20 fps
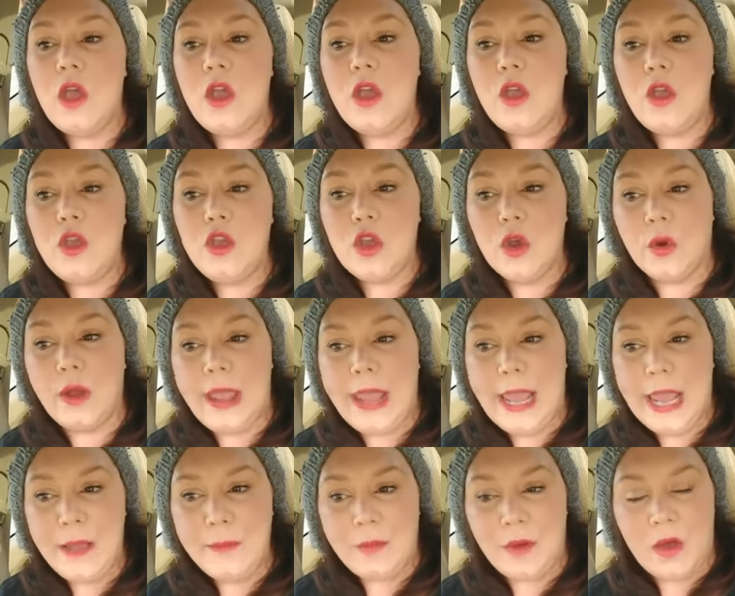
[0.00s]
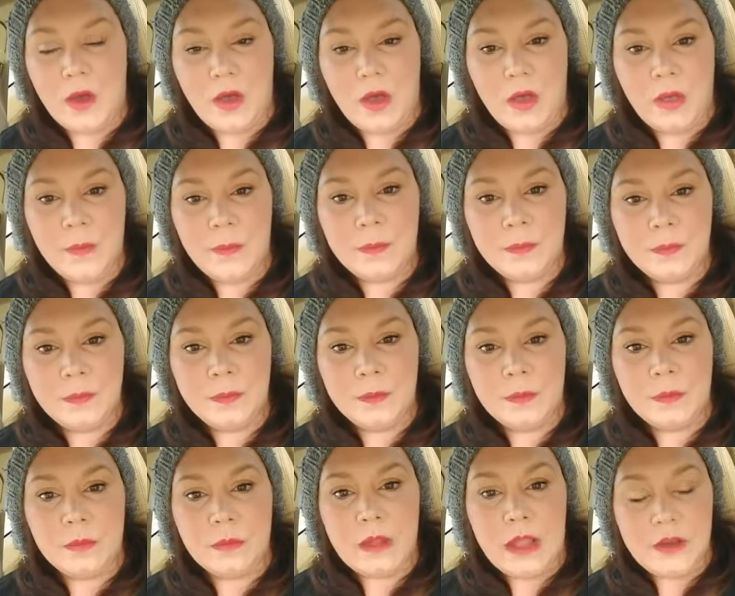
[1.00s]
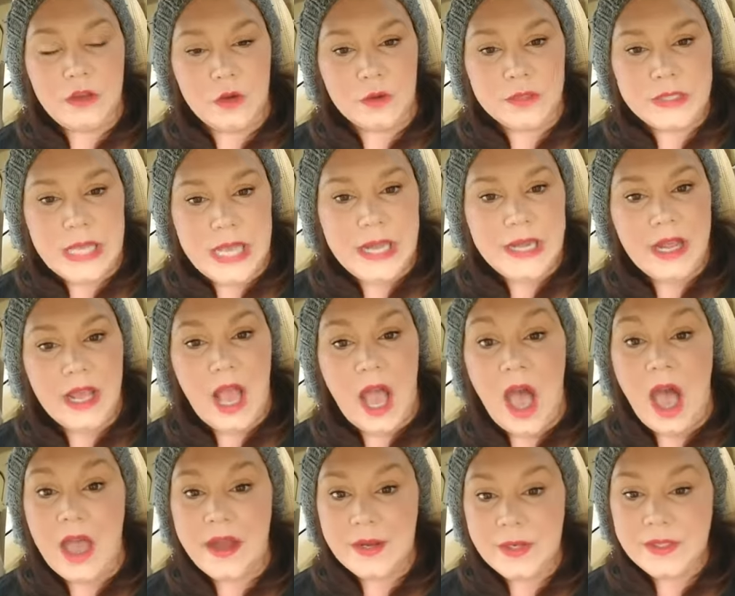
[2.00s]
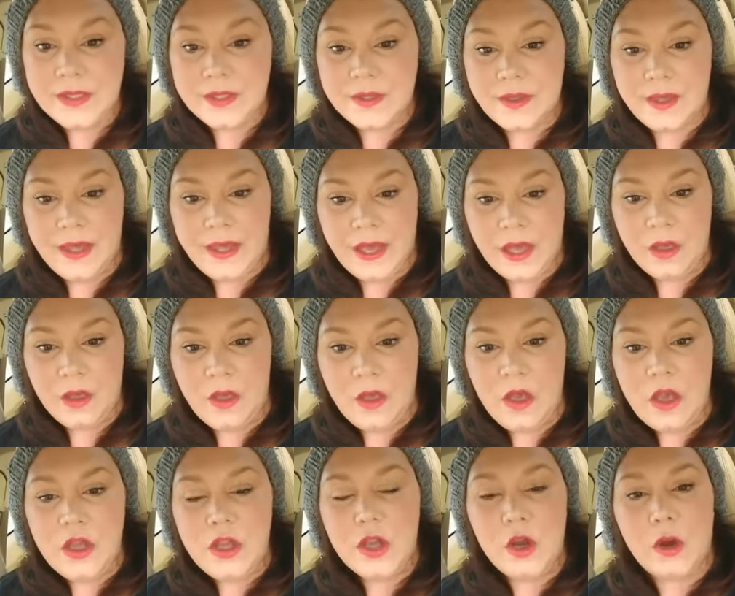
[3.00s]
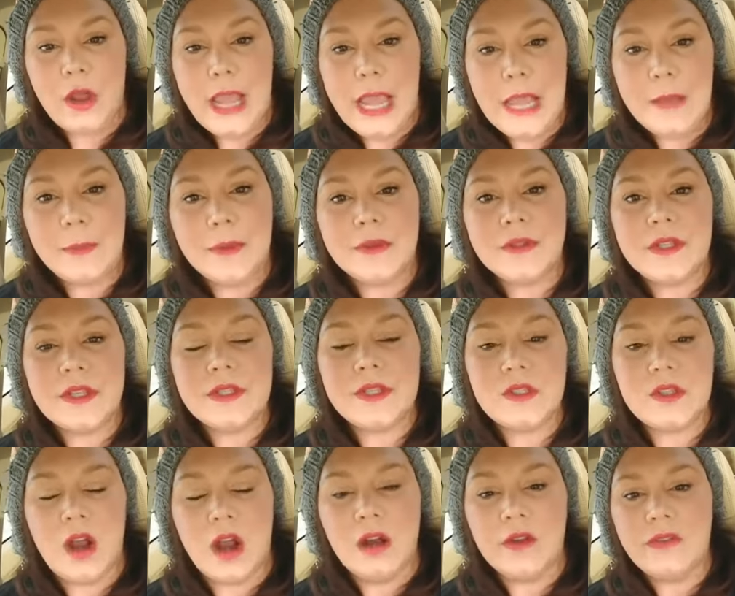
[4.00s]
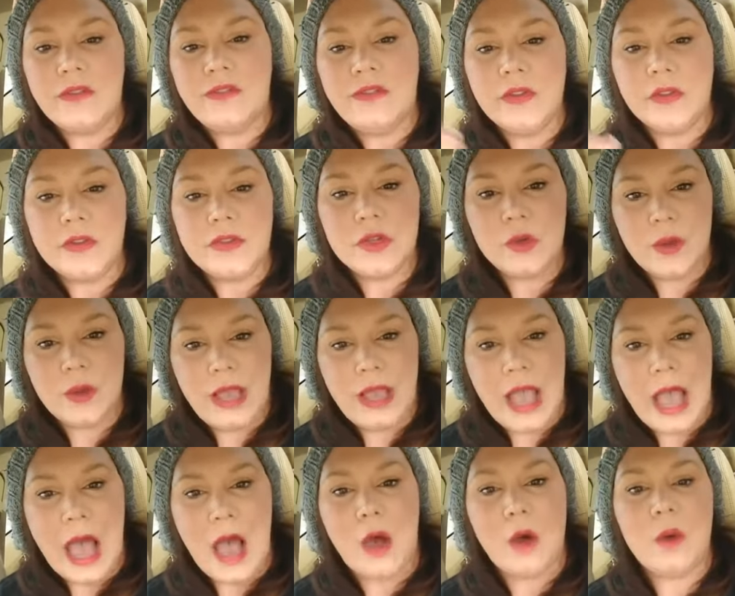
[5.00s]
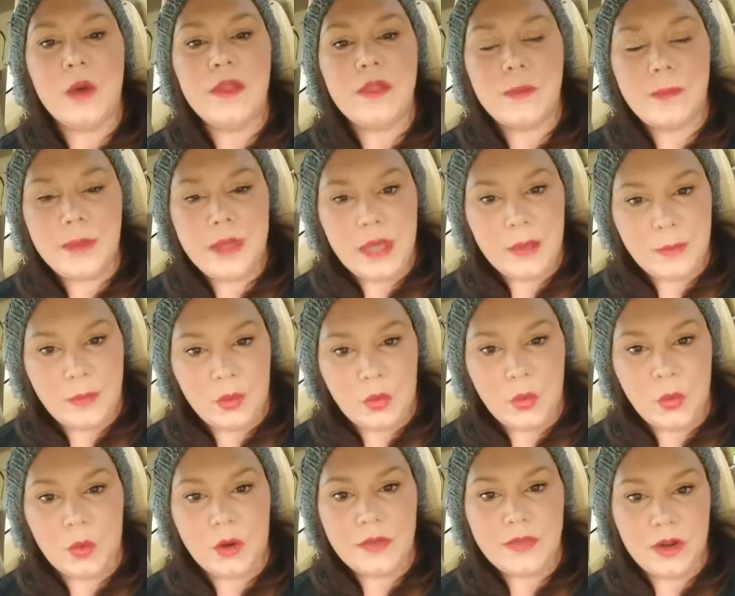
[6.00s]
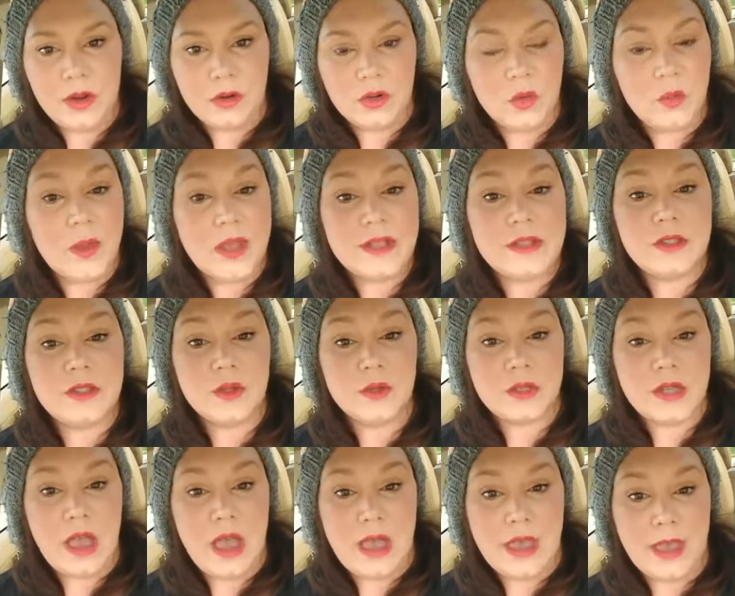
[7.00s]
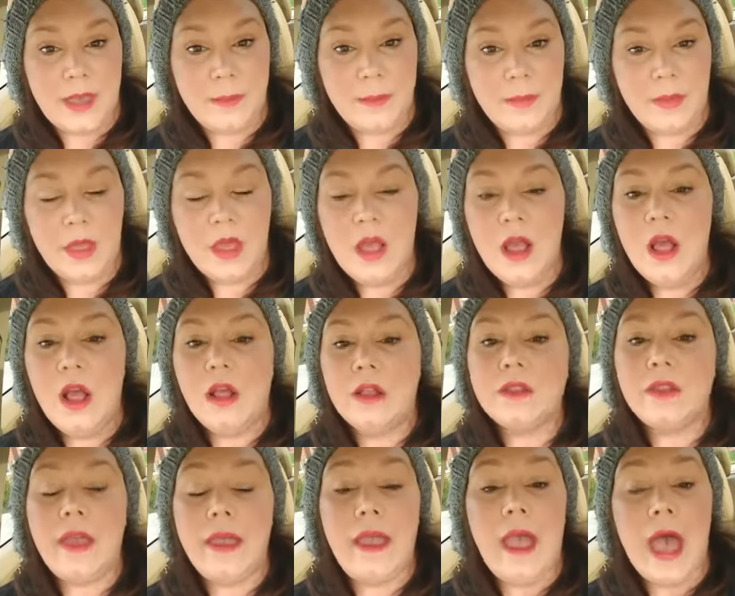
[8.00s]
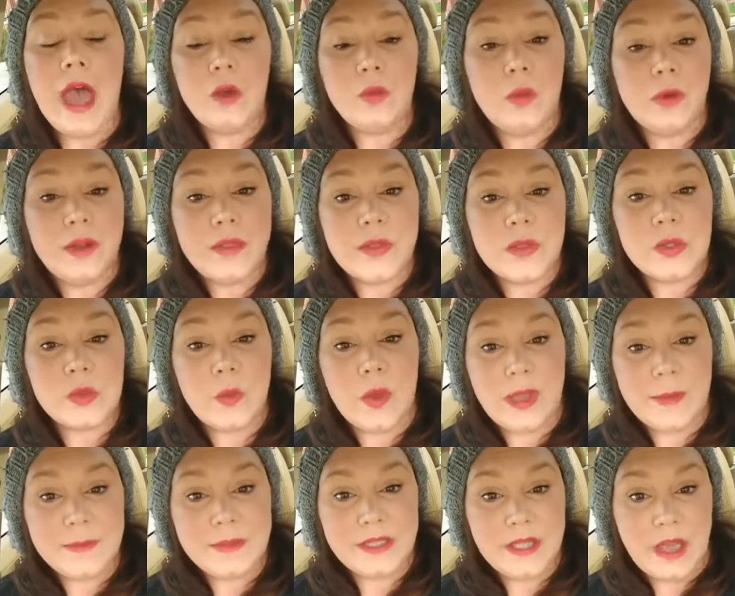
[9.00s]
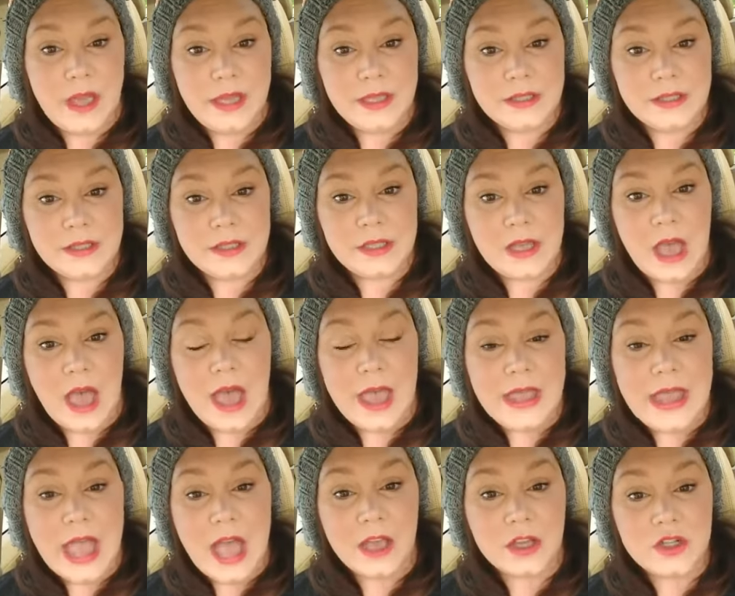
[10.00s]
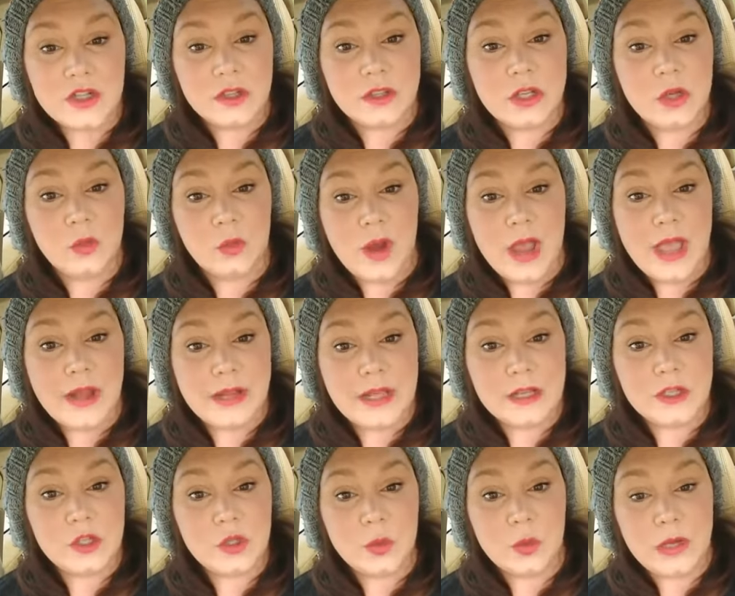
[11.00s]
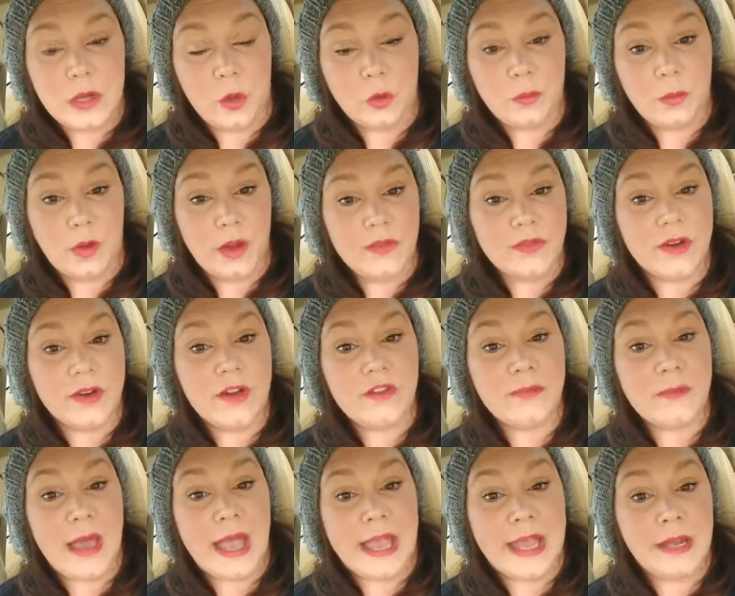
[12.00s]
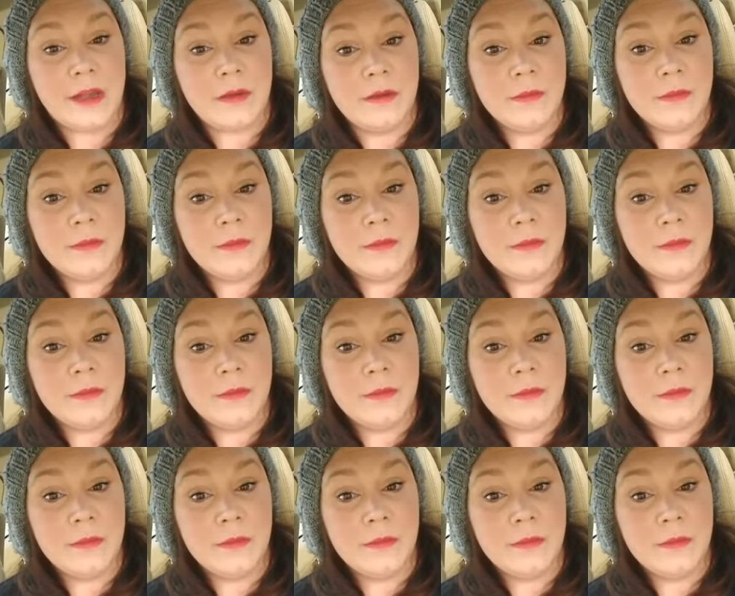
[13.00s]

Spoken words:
you're able, and you're dating honestly, you're able to start filtering out the people who are there to waste your time. Like on one of the swipe sites, I actually ran into an old boyfriend of mine